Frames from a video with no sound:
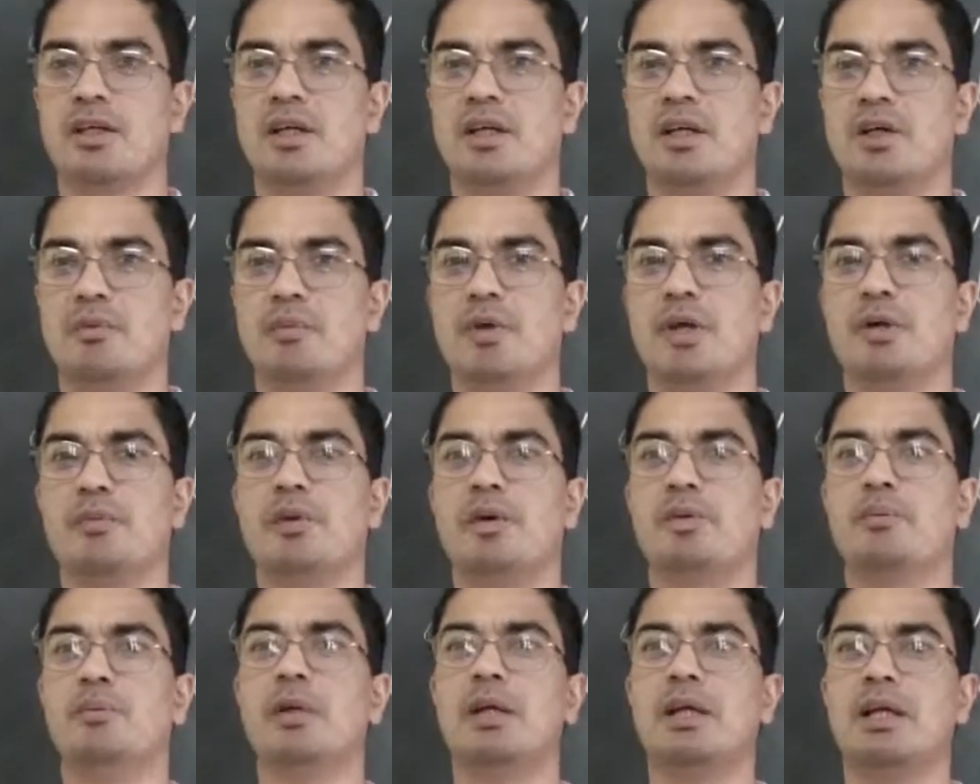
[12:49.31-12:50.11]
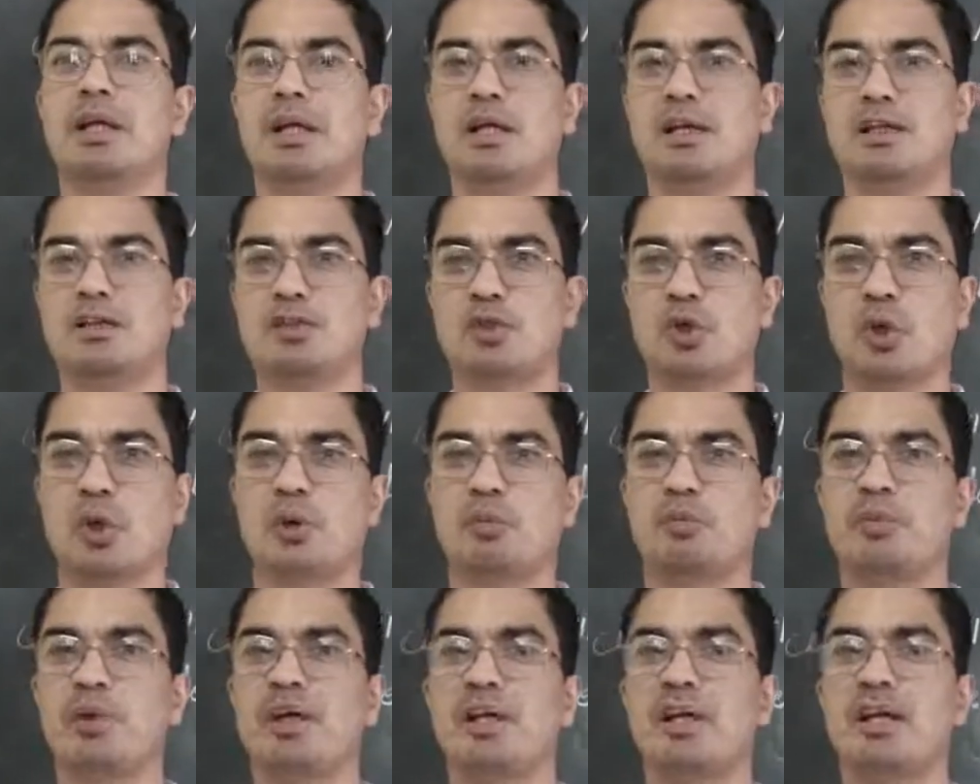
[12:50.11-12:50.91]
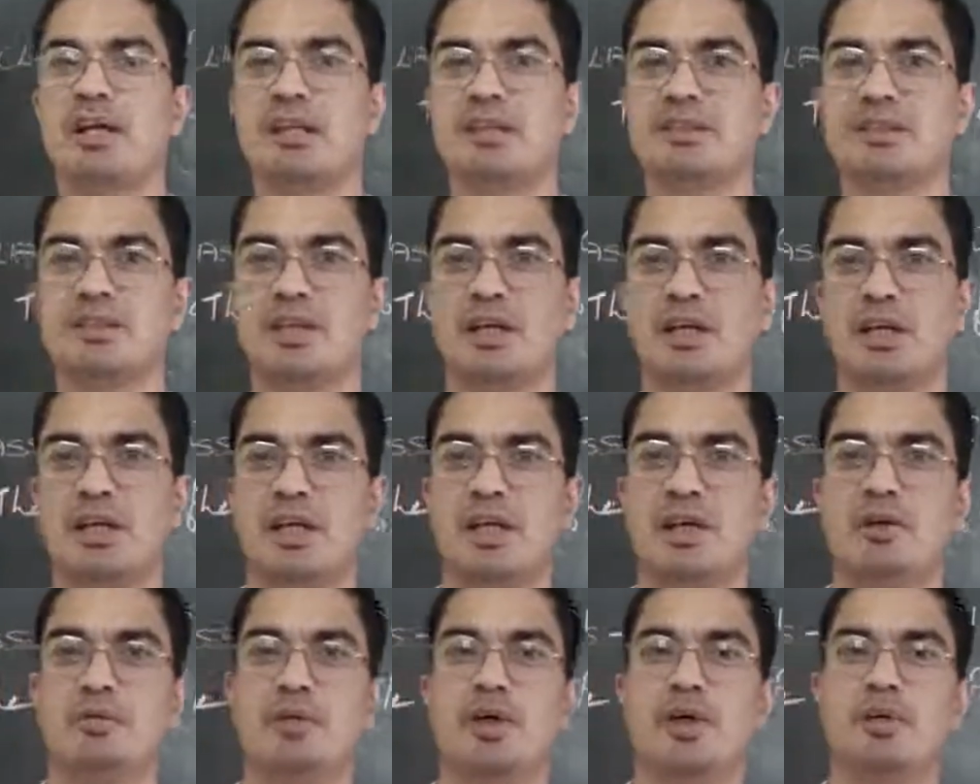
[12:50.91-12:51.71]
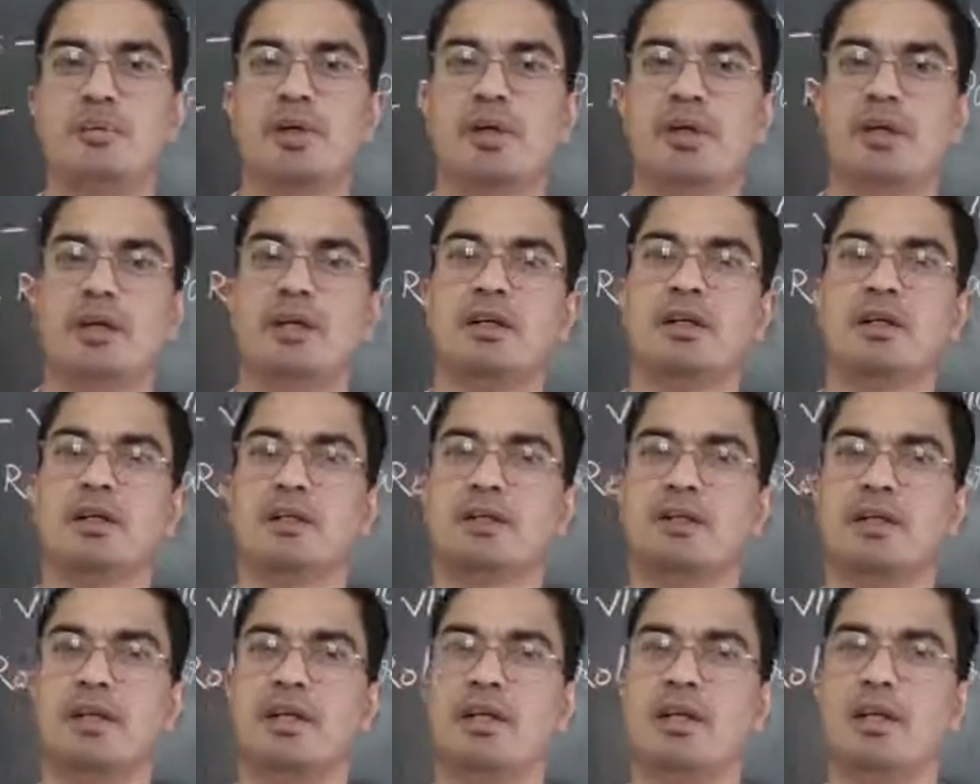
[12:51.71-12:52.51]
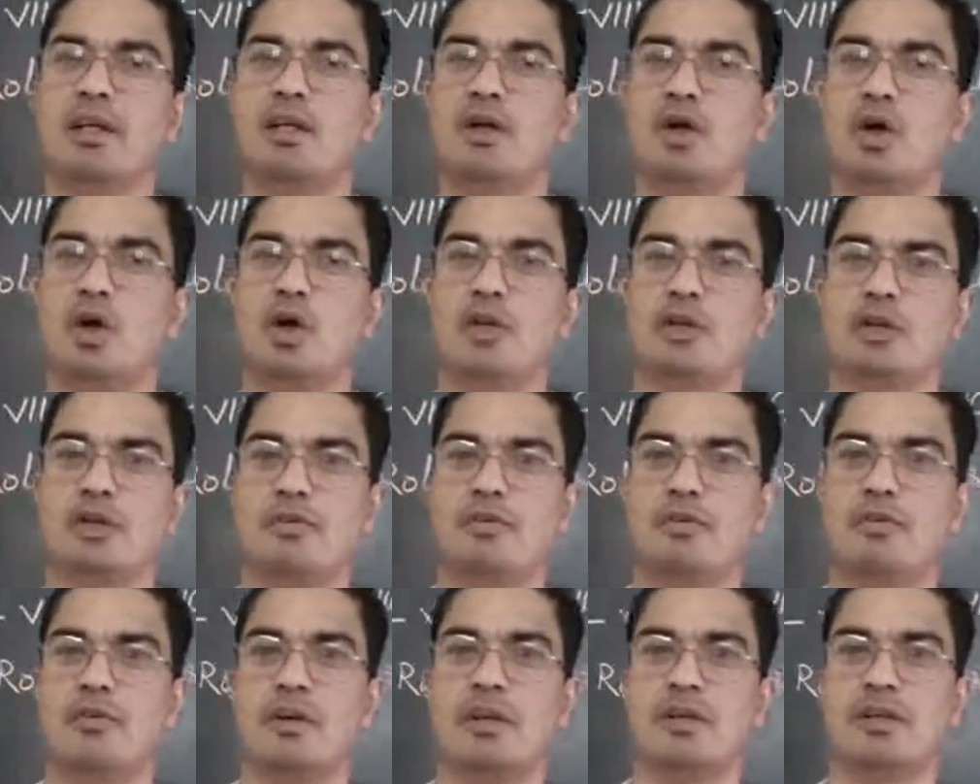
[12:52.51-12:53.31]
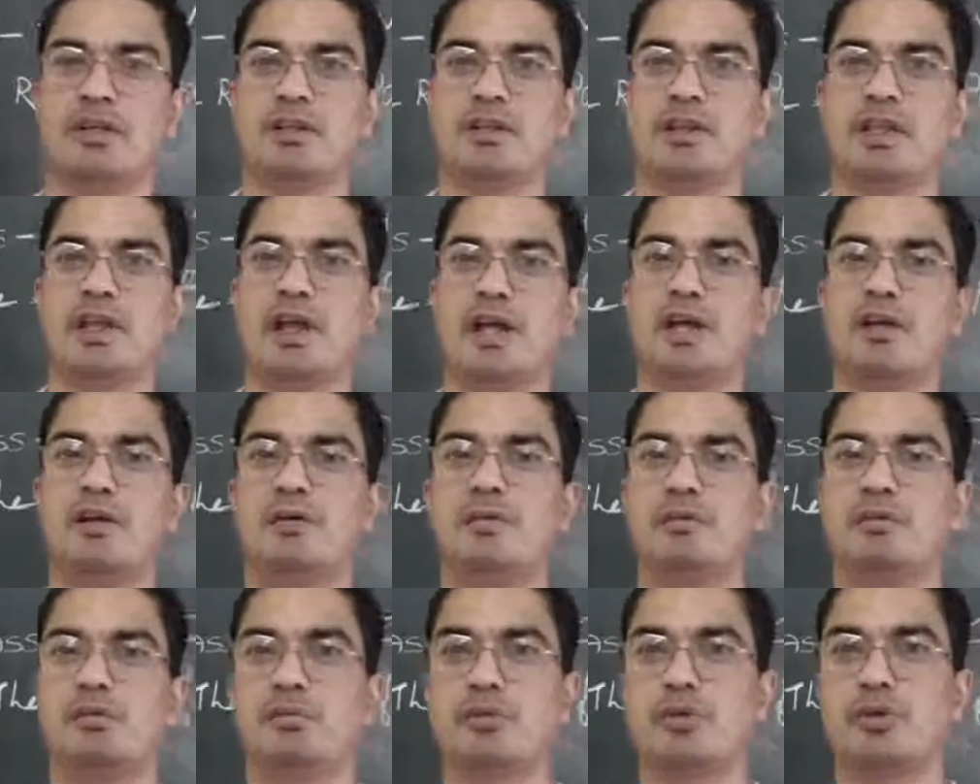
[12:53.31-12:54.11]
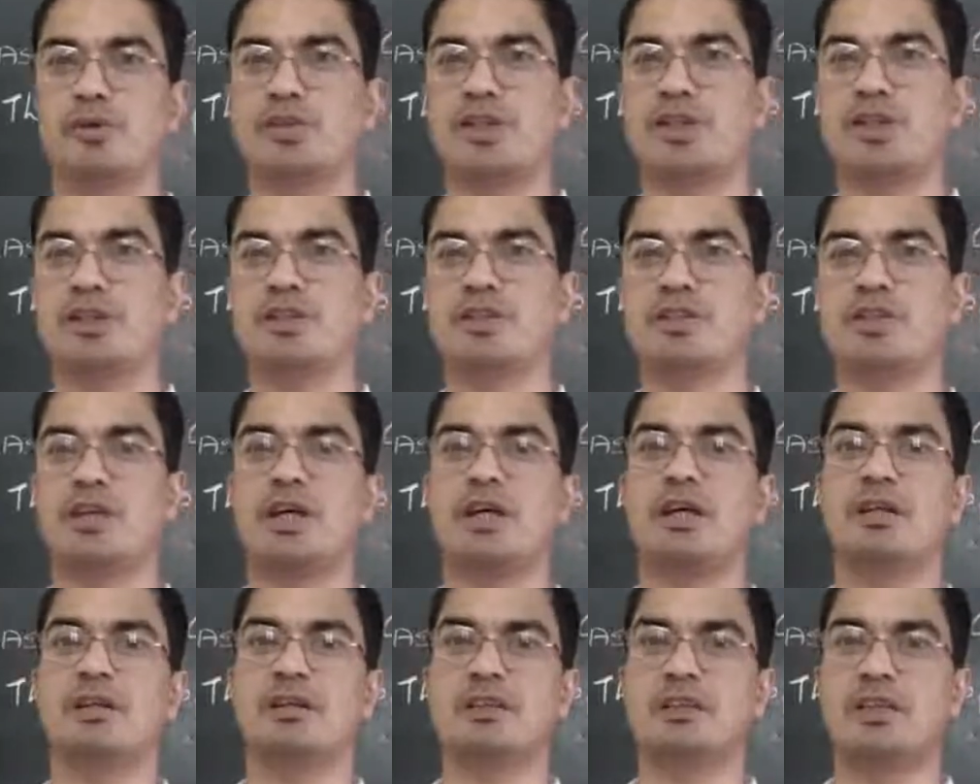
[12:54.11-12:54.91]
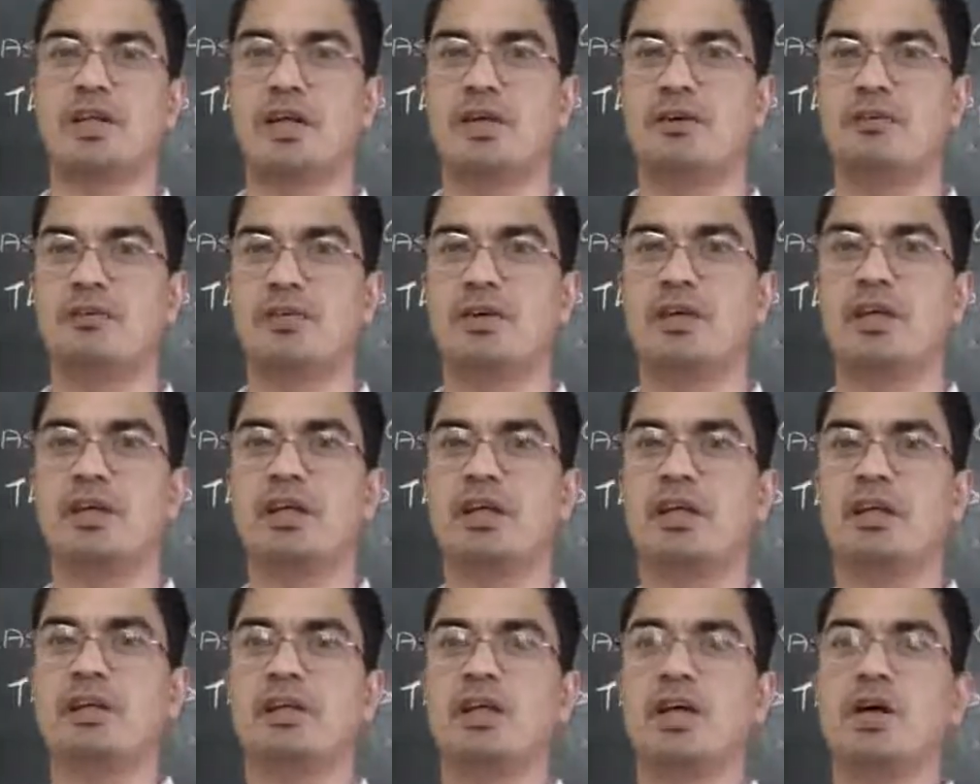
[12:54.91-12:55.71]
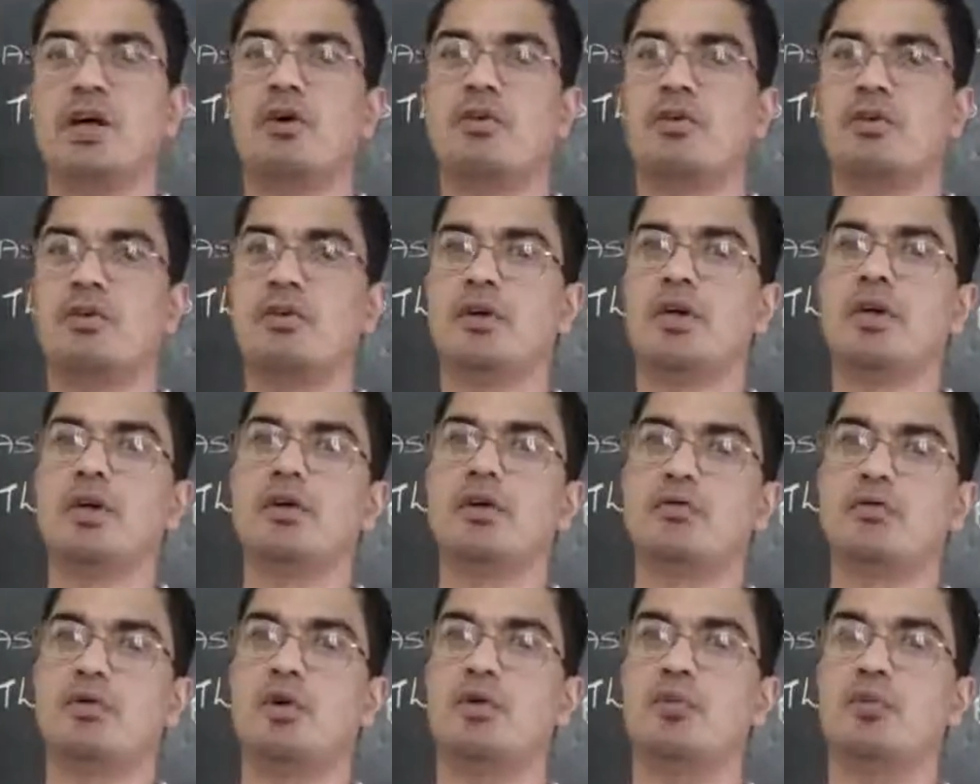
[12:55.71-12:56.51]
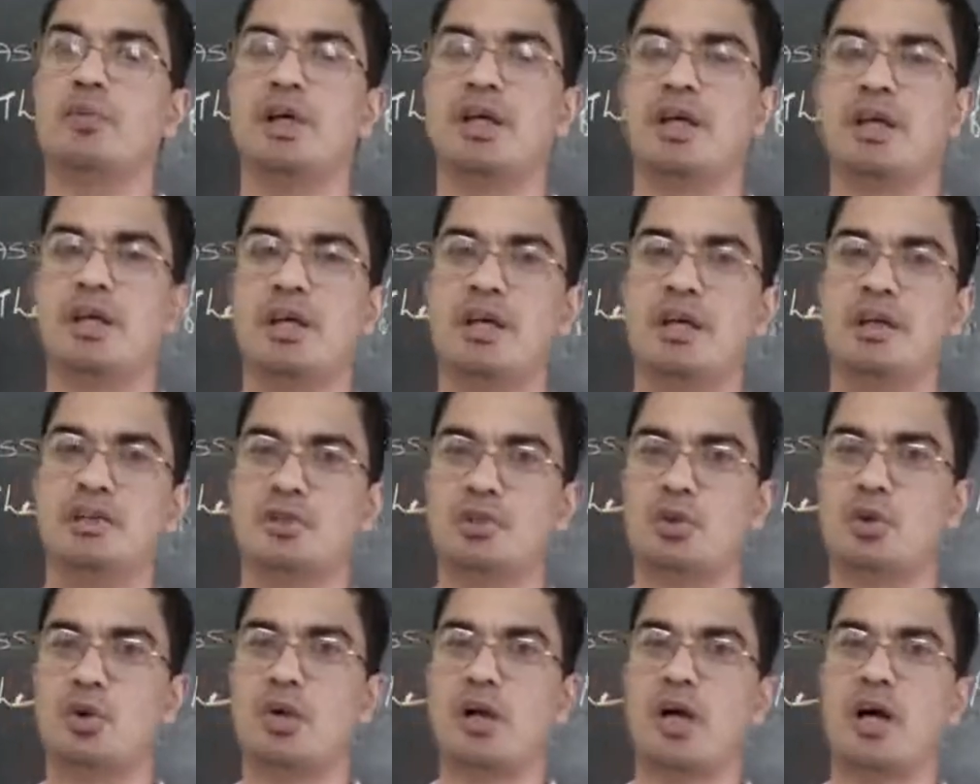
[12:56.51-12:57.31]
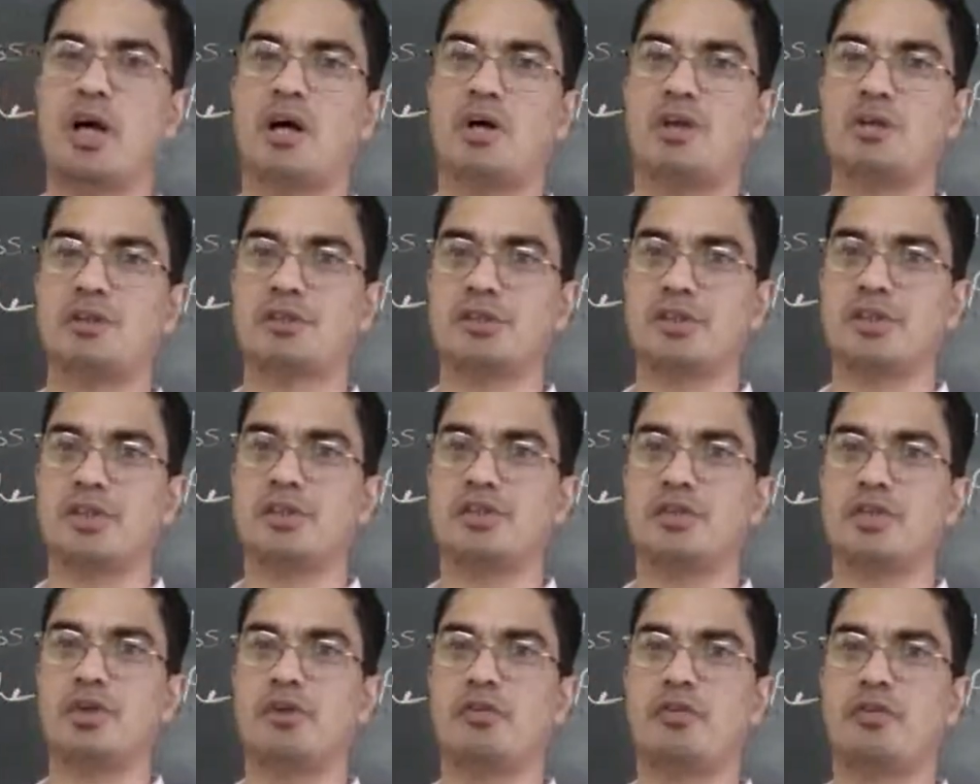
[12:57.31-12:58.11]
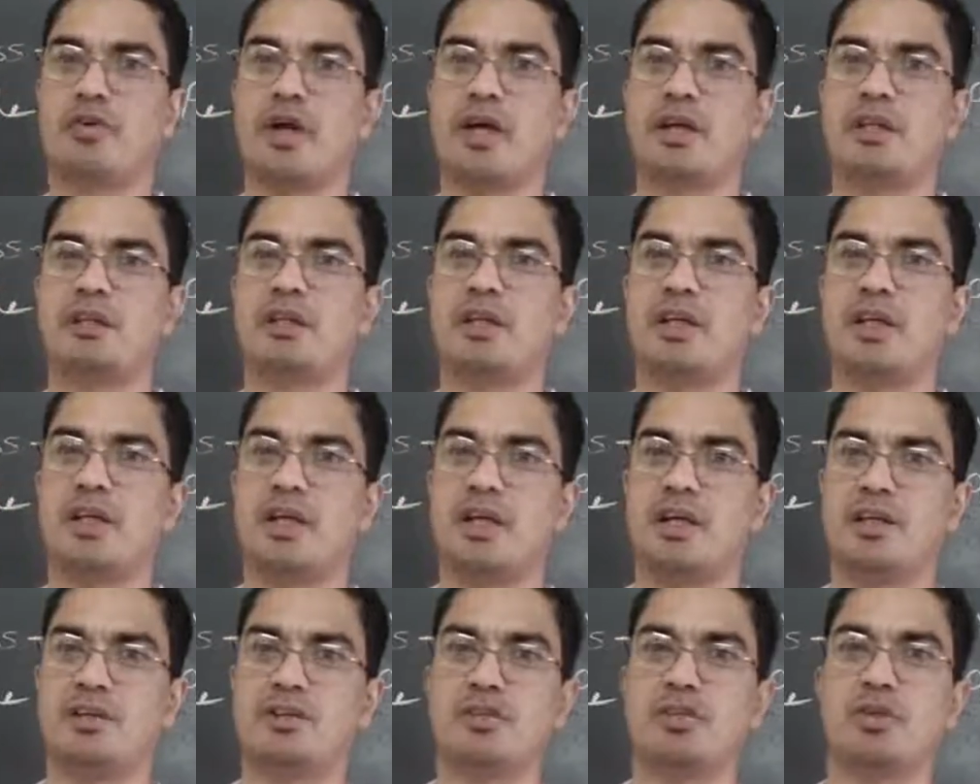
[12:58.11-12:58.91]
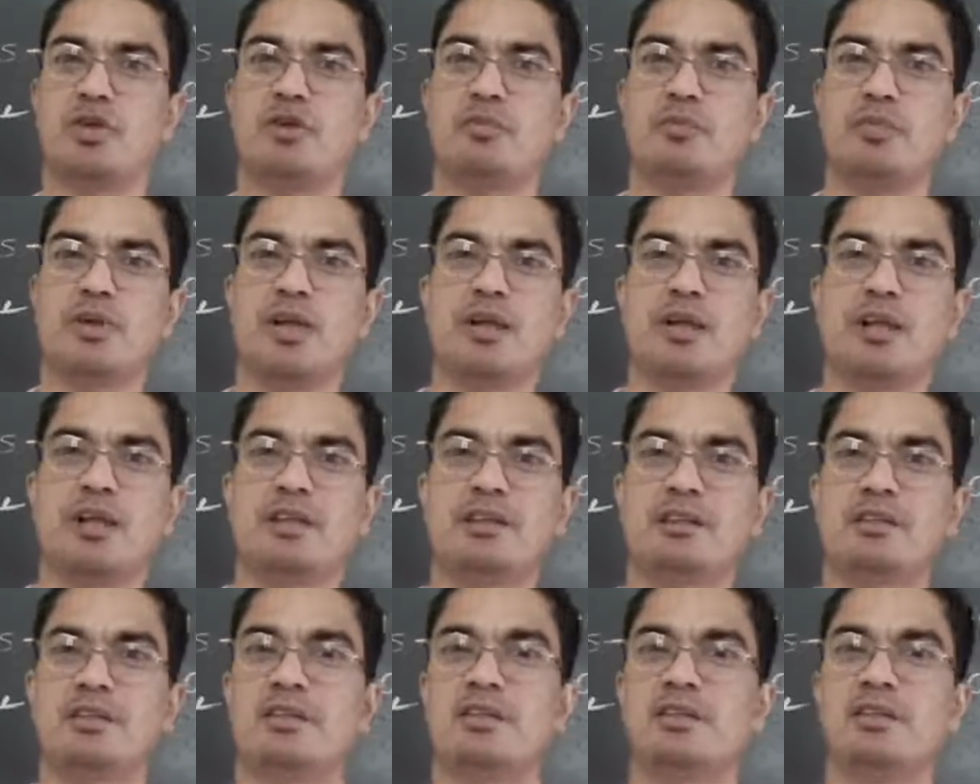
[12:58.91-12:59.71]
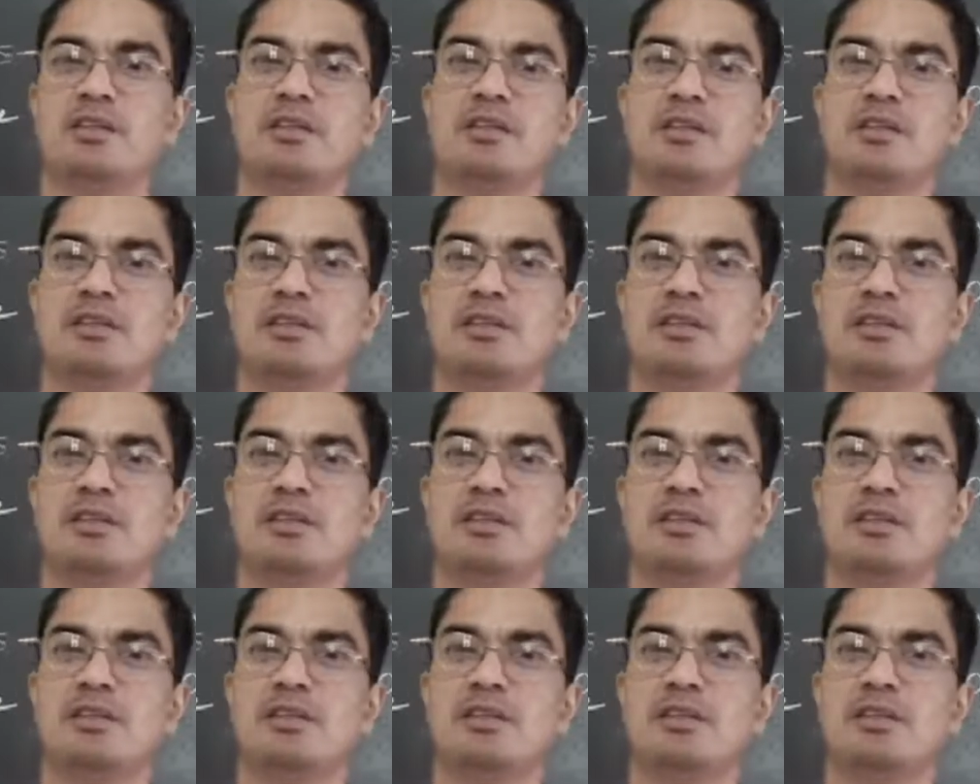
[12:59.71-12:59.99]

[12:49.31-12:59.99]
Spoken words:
He may be building his own buildings, he may be taking all the funds and projects and siphoning it out for making his own house, his own factory, his own buildings.